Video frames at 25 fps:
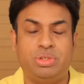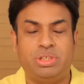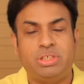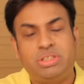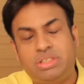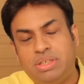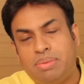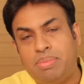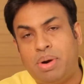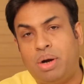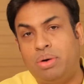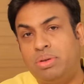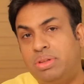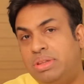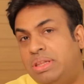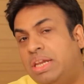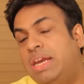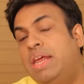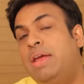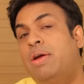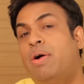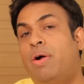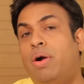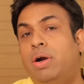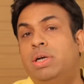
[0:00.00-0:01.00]
just about
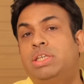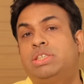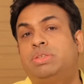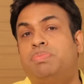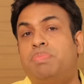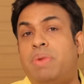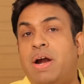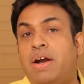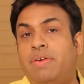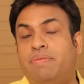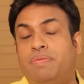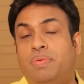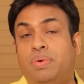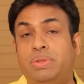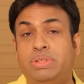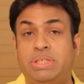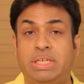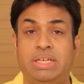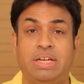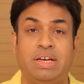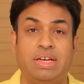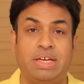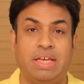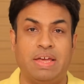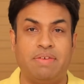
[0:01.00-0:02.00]
3 odd smartphones
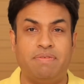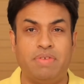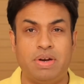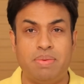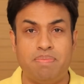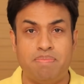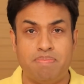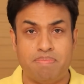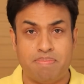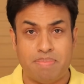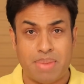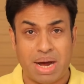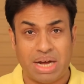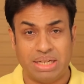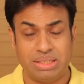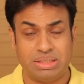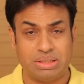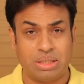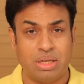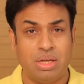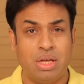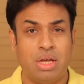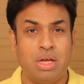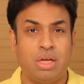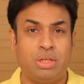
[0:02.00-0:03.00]
in a given month.